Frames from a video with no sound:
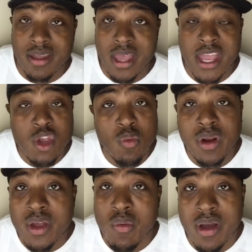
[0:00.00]
and you
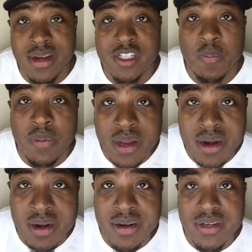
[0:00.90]
really want to
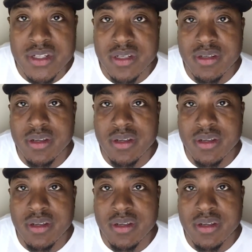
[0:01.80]
splurge,